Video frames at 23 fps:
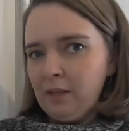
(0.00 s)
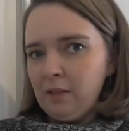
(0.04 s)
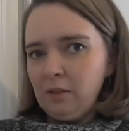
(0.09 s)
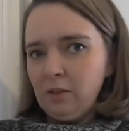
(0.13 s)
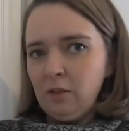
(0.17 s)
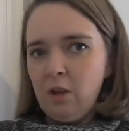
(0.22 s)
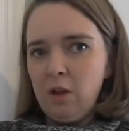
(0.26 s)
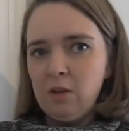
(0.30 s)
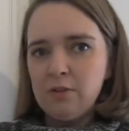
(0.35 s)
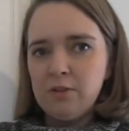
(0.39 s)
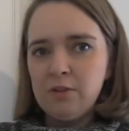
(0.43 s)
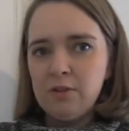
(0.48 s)

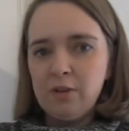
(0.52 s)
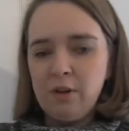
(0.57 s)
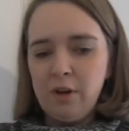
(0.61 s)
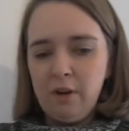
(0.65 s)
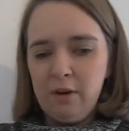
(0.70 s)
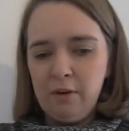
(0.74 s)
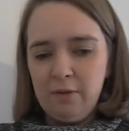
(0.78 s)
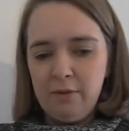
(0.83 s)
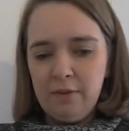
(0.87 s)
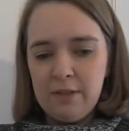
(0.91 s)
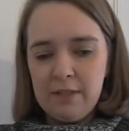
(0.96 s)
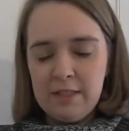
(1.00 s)
lots
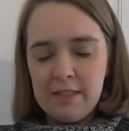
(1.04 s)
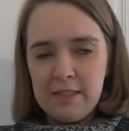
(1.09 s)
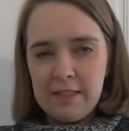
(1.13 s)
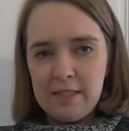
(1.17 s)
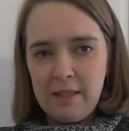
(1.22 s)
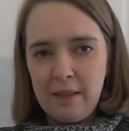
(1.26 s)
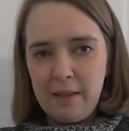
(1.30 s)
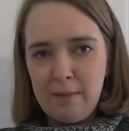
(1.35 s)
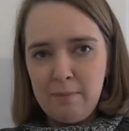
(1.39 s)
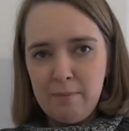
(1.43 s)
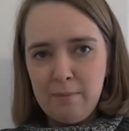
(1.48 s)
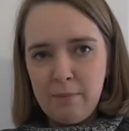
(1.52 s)
of
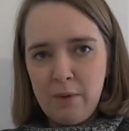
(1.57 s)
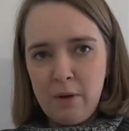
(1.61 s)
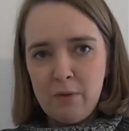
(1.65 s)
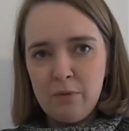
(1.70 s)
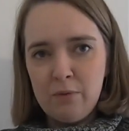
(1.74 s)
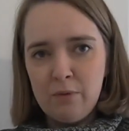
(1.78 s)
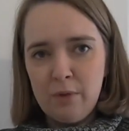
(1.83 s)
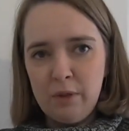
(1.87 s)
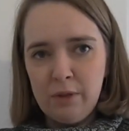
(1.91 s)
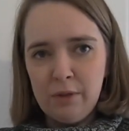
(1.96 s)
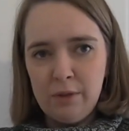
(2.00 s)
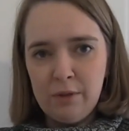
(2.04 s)
slim
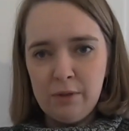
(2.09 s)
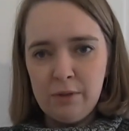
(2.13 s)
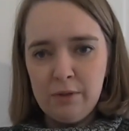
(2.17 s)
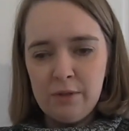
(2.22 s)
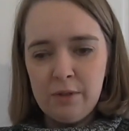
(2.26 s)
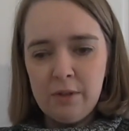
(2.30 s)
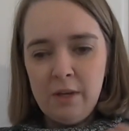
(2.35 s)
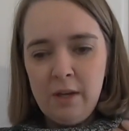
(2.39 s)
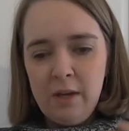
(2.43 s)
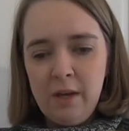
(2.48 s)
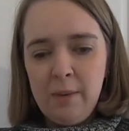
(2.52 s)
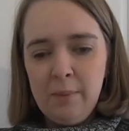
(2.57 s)
rows,
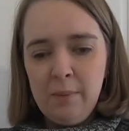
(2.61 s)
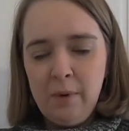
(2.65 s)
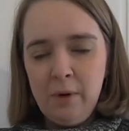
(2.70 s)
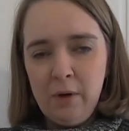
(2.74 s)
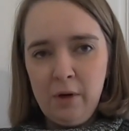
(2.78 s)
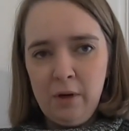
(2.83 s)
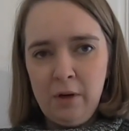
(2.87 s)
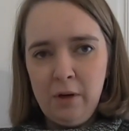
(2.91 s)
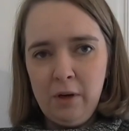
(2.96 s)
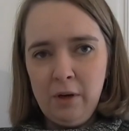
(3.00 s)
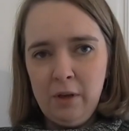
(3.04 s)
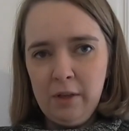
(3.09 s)
but
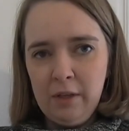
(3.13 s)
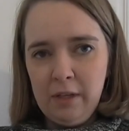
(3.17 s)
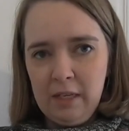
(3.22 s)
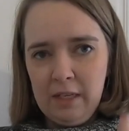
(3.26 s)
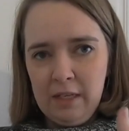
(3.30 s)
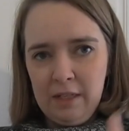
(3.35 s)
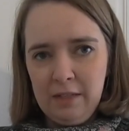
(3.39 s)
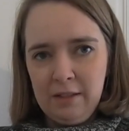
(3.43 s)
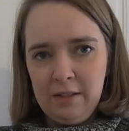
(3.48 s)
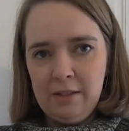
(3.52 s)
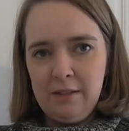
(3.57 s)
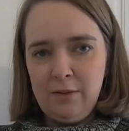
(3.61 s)
all
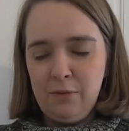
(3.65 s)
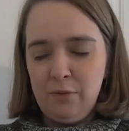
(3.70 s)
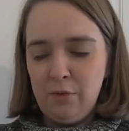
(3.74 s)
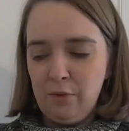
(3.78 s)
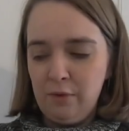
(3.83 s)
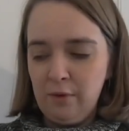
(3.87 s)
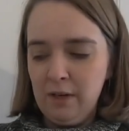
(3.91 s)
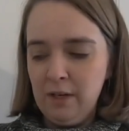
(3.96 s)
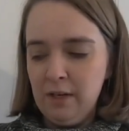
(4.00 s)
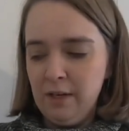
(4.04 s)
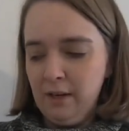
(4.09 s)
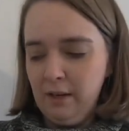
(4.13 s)
in
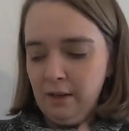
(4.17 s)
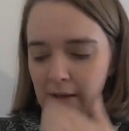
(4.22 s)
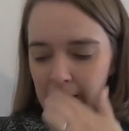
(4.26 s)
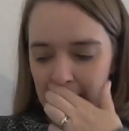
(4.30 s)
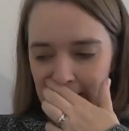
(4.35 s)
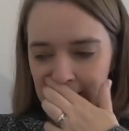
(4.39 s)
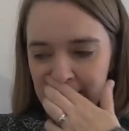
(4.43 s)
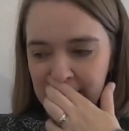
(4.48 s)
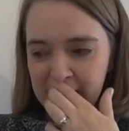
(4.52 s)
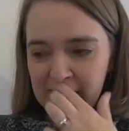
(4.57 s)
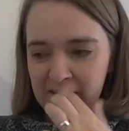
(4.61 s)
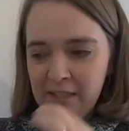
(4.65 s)
different
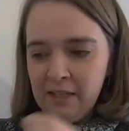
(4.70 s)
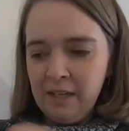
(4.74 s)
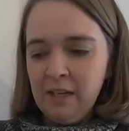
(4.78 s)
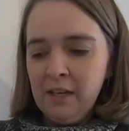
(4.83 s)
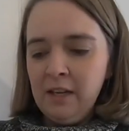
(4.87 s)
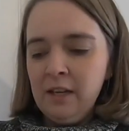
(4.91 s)
heights.